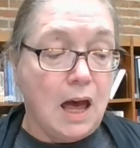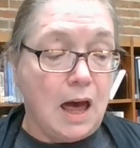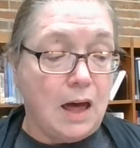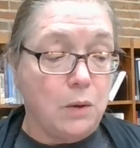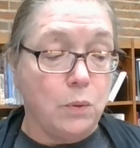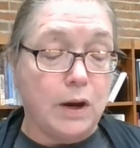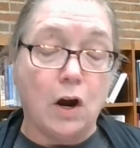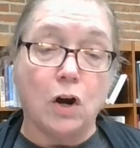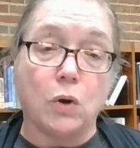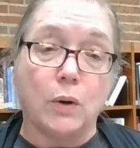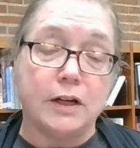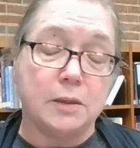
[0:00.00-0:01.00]
We are
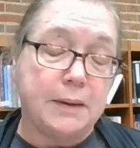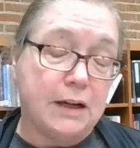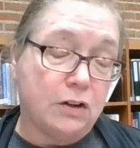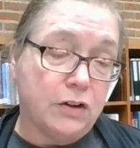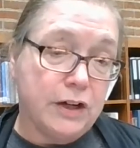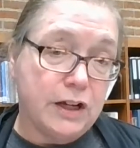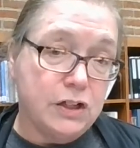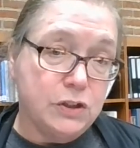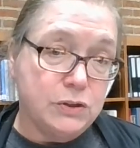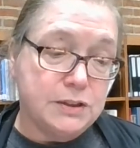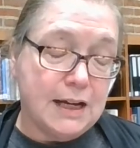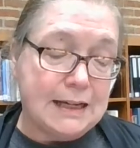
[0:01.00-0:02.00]
going to be learning a new
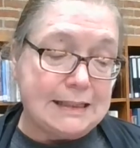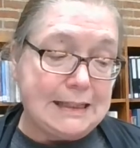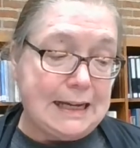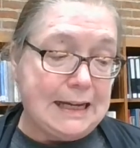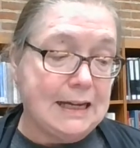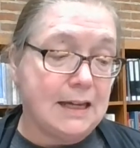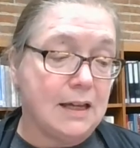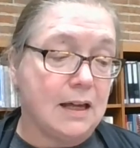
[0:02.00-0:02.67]
technique,